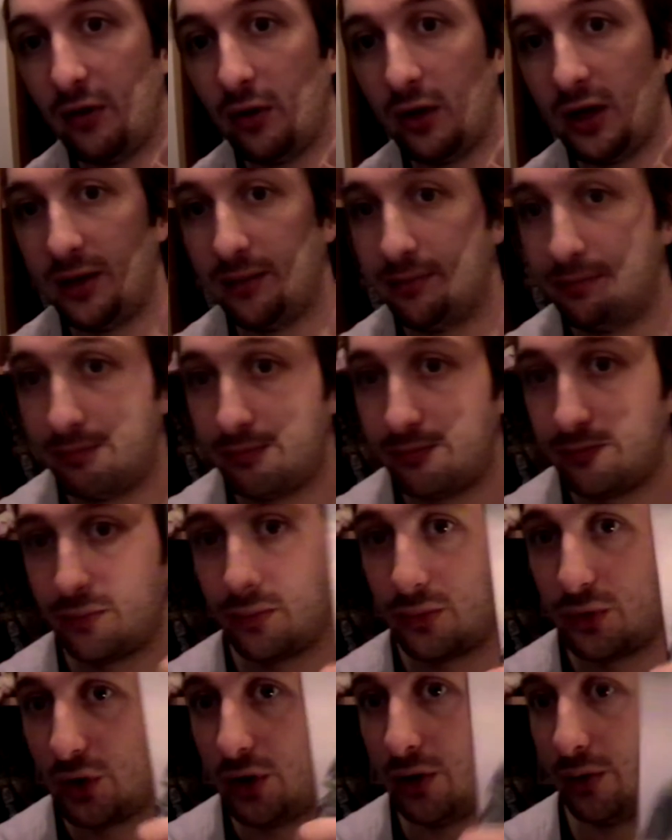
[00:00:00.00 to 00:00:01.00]
all in,
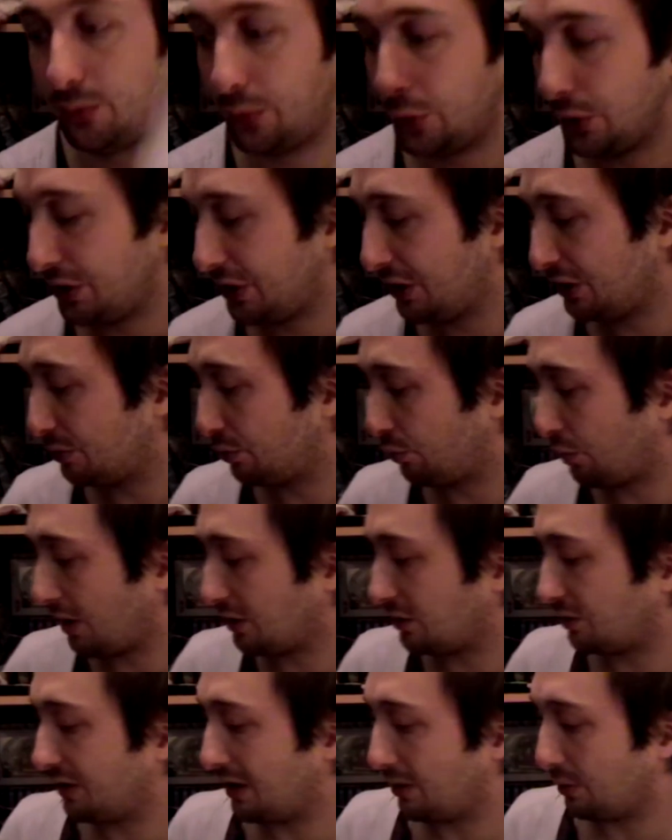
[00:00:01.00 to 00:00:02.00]
so pretty decent
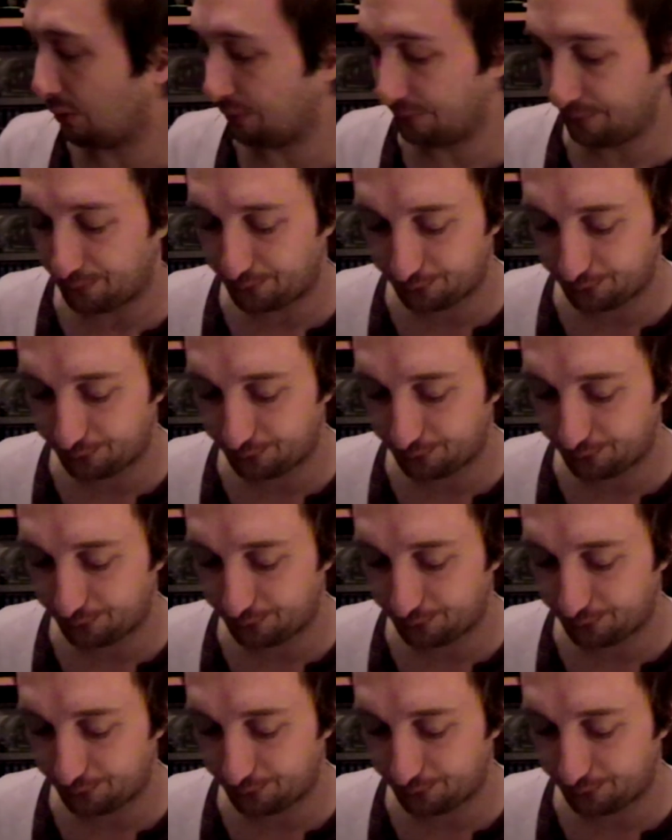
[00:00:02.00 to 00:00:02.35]
price on that one.